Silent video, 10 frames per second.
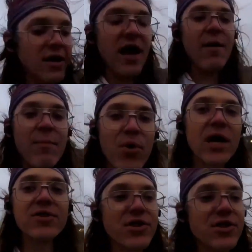Yeah, my
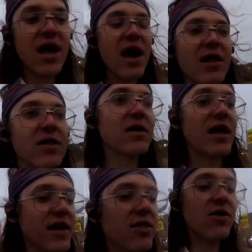brain's just, uh,
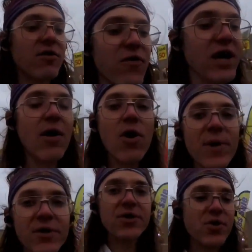I think, a little afraid I won't
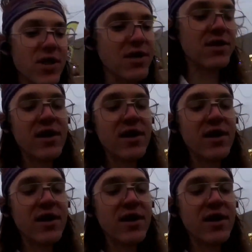be able to do this.